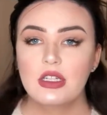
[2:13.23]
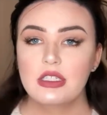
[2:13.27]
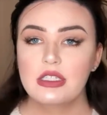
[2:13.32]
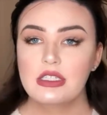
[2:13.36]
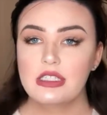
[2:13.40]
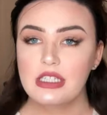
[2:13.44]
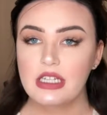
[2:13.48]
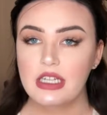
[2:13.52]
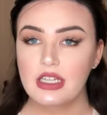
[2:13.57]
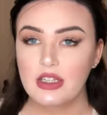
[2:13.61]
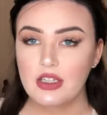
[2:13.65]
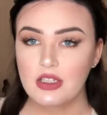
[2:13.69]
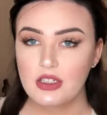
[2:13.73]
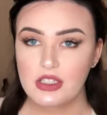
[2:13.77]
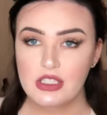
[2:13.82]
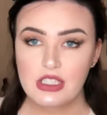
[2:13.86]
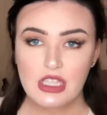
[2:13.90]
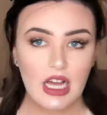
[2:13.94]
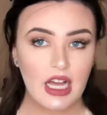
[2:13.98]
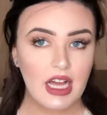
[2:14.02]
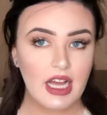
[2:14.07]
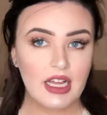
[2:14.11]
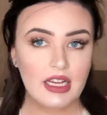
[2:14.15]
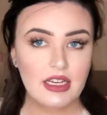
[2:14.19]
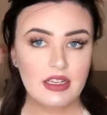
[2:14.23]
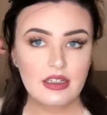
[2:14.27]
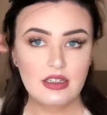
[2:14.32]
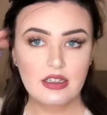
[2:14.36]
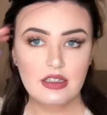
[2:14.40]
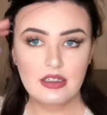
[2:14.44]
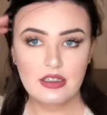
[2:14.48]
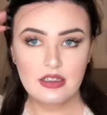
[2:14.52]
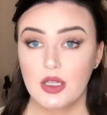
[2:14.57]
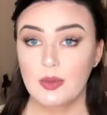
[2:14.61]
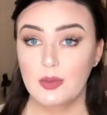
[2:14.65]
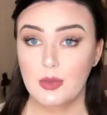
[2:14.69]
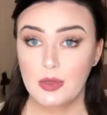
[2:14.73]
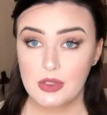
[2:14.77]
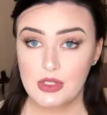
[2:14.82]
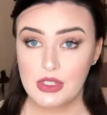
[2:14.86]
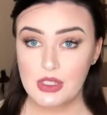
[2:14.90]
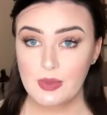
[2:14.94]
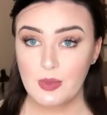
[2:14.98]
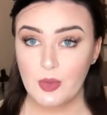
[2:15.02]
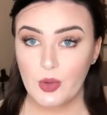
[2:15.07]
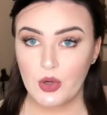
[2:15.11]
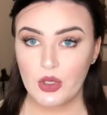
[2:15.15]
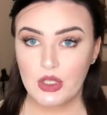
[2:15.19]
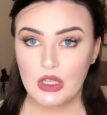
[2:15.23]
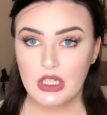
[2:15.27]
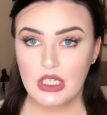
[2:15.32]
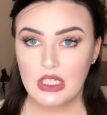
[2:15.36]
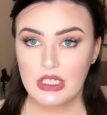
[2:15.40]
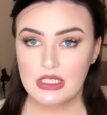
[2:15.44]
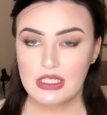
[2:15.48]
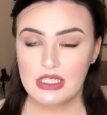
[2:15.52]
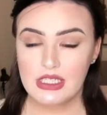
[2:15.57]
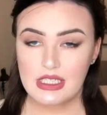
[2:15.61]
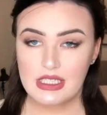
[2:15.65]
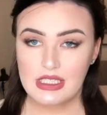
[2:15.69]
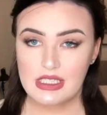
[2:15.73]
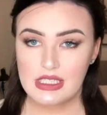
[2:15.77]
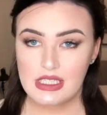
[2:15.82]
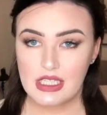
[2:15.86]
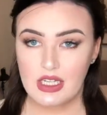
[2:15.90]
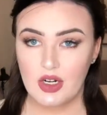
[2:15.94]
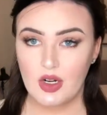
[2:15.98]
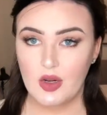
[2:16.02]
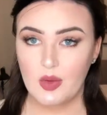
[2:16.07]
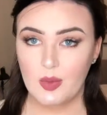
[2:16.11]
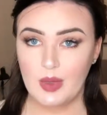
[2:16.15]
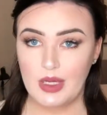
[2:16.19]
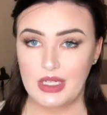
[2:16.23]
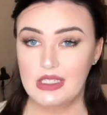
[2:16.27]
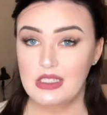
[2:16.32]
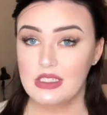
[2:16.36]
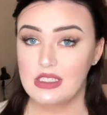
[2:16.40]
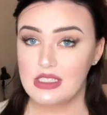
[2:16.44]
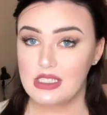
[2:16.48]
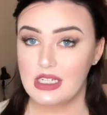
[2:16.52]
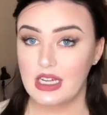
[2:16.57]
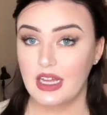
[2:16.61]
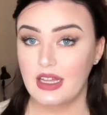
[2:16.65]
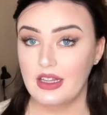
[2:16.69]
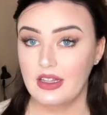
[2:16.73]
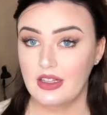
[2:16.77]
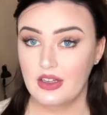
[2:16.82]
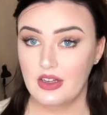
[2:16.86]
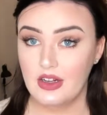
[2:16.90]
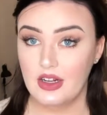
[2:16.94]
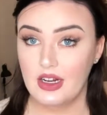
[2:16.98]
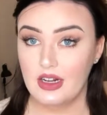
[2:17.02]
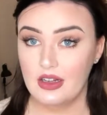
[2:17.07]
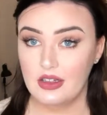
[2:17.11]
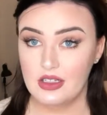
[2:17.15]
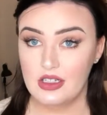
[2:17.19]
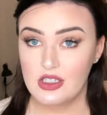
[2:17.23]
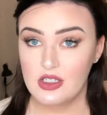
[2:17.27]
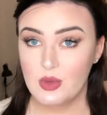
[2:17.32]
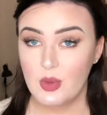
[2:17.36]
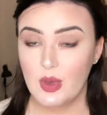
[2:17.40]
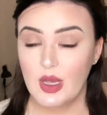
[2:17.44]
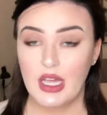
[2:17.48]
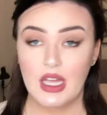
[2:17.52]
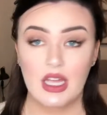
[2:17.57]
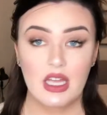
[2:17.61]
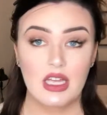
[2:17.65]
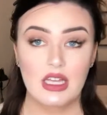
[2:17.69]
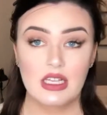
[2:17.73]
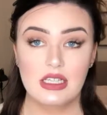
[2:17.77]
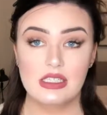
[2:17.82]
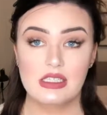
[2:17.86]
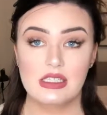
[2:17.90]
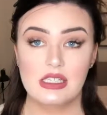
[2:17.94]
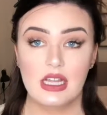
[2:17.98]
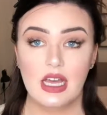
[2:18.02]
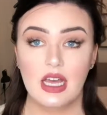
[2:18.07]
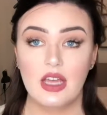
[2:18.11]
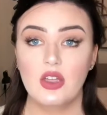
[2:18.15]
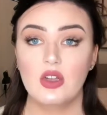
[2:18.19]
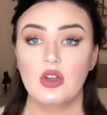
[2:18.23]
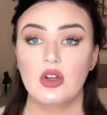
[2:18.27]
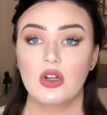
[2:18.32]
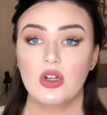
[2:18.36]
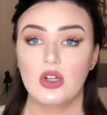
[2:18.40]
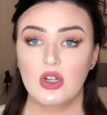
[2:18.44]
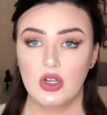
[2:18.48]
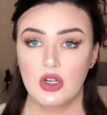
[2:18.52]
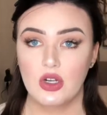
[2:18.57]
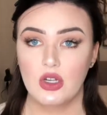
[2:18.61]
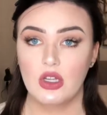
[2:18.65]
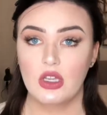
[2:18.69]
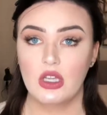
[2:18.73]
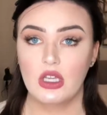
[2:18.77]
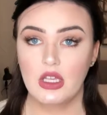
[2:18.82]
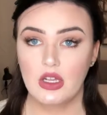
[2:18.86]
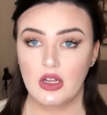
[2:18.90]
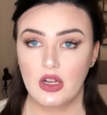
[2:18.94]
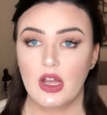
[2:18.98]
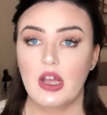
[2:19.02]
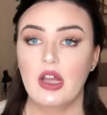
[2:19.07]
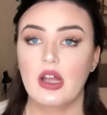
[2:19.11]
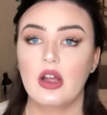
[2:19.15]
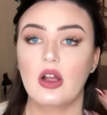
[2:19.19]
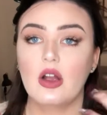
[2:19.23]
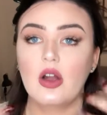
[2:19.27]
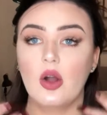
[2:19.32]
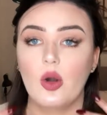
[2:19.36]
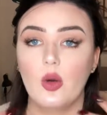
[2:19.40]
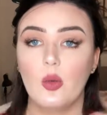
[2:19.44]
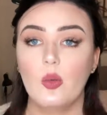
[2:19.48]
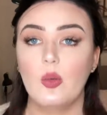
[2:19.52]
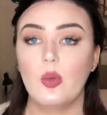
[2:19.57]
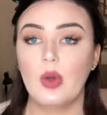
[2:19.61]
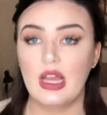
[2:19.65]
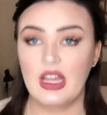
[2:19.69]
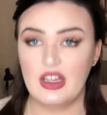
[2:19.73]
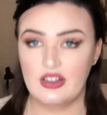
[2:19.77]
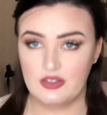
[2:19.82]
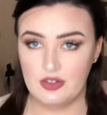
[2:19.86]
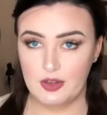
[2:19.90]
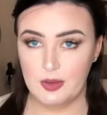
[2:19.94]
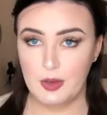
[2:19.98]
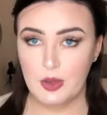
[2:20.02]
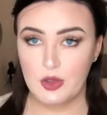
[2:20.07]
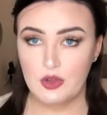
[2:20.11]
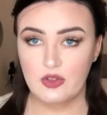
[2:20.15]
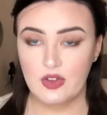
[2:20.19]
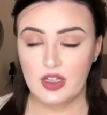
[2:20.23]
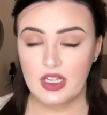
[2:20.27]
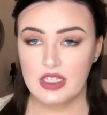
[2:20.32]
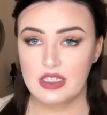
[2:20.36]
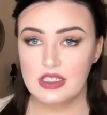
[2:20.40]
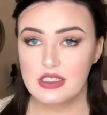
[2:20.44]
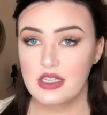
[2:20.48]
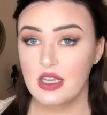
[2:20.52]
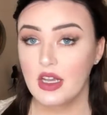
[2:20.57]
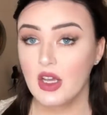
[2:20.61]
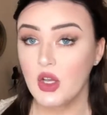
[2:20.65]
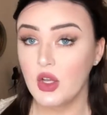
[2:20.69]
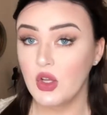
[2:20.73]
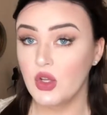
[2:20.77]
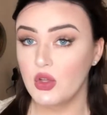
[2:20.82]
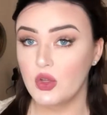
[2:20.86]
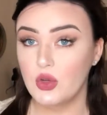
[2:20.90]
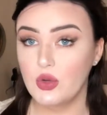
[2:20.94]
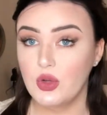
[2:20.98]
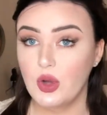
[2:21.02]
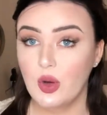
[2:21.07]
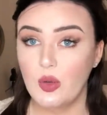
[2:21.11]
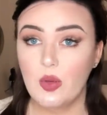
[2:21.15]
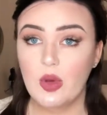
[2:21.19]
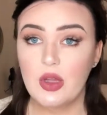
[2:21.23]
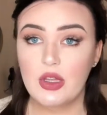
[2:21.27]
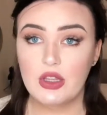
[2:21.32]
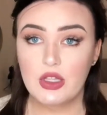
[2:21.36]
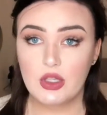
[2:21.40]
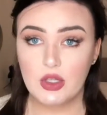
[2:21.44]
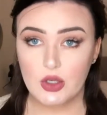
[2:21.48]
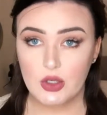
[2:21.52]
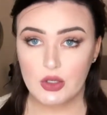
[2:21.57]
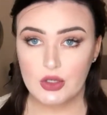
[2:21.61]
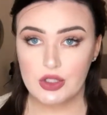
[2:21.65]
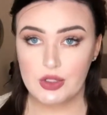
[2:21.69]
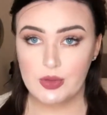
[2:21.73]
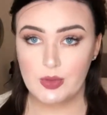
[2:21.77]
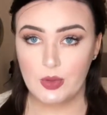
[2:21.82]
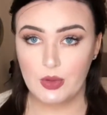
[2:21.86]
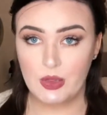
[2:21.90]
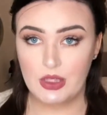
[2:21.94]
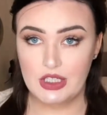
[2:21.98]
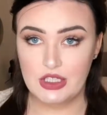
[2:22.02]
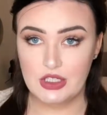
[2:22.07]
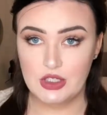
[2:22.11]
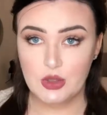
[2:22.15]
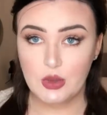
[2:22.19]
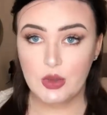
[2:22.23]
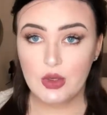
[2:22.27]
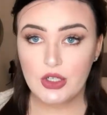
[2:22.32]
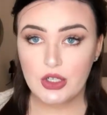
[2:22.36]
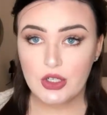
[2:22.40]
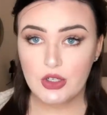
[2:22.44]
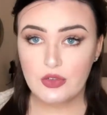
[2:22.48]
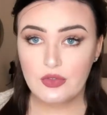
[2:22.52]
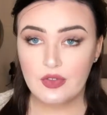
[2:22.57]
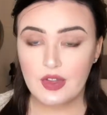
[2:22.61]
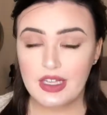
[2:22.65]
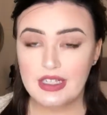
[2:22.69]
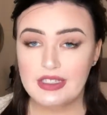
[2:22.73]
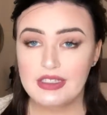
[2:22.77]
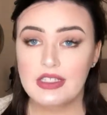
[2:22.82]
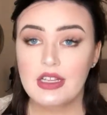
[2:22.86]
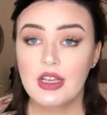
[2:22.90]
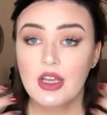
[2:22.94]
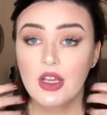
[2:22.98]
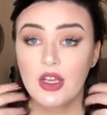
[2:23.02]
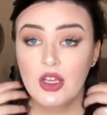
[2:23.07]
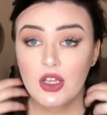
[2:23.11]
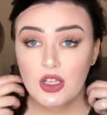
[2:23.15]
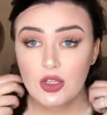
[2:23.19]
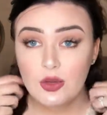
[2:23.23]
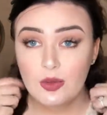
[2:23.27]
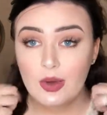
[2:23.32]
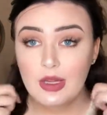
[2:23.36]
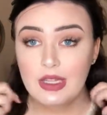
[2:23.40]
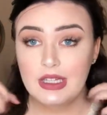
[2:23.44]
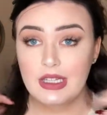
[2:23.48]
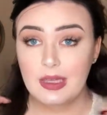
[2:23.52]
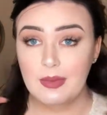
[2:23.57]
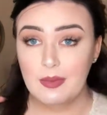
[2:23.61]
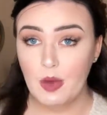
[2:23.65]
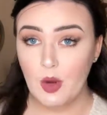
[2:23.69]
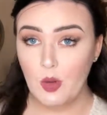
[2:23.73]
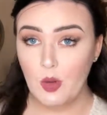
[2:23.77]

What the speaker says: to either side. The most important thing to consider when styling your hair this way is that you're curling your hair away from your face. You don't want the curls pointed toward your face, you want them